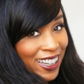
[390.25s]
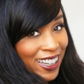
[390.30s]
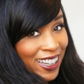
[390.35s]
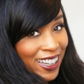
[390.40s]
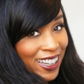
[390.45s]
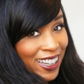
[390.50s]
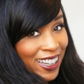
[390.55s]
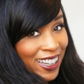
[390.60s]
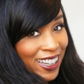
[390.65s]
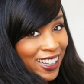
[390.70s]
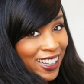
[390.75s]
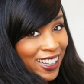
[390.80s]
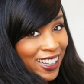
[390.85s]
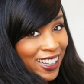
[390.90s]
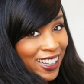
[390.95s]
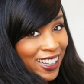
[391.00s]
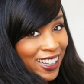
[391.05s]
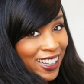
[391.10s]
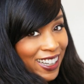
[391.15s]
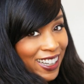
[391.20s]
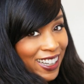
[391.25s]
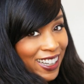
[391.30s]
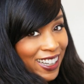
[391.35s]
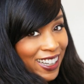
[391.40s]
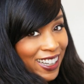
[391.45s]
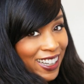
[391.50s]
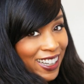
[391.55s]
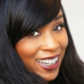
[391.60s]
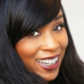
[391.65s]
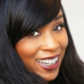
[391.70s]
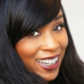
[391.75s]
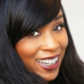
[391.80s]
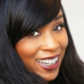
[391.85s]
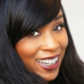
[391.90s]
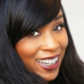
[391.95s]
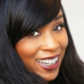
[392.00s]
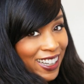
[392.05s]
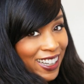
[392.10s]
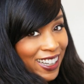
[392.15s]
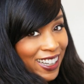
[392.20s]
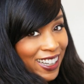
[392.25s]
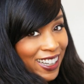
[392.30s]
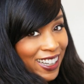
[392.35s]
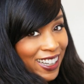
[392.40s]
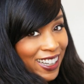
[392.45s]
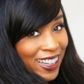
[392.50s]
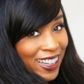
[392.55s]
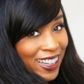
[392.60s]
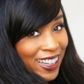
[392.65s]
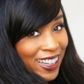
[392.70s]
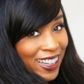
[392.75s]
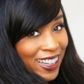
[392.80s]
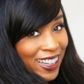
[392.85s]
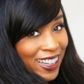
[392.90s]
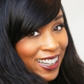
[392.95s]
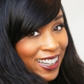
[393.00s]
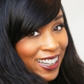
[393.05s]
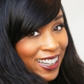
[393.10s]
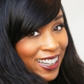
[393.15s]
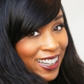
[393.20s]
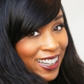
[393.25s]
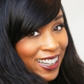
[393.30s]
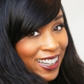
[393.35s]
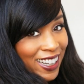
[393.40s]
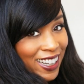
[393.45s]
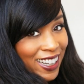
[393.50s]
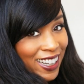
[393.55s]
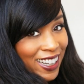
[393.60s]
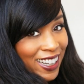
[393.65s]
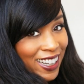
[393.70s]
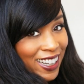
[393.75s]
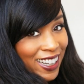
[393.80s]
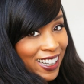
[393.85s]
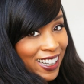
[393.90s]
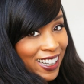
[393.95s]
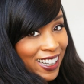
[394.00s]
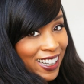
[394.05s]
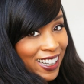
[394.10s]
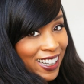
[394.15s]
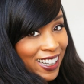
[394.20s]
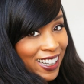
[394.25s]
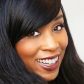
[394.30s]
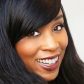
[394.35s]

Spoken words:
This is a still picture; no speech is visible.